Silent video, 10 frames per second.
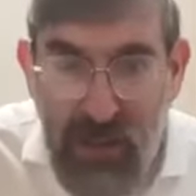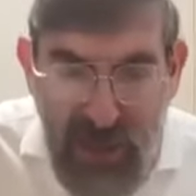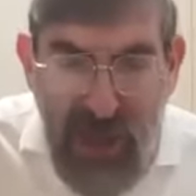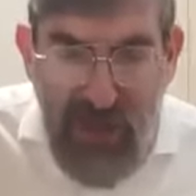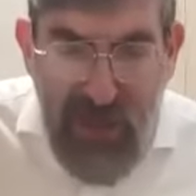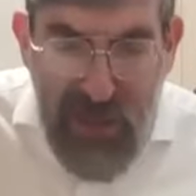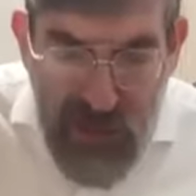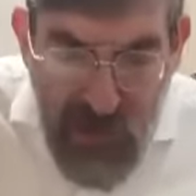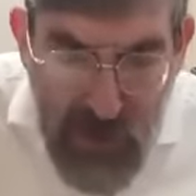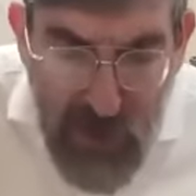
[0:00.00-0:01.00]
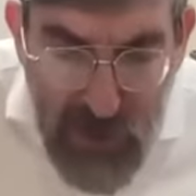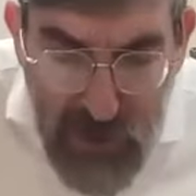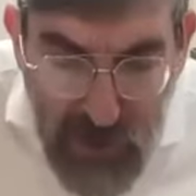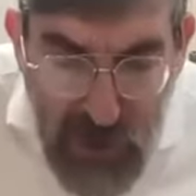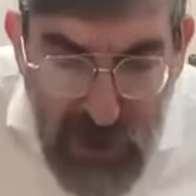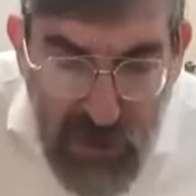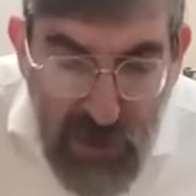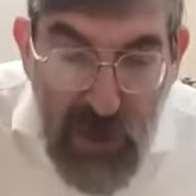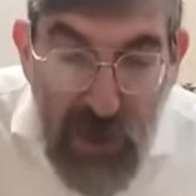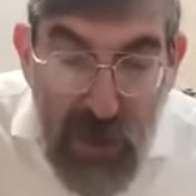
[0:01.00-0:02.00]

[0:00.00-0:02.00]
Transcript: Okay, so very good. So koisin.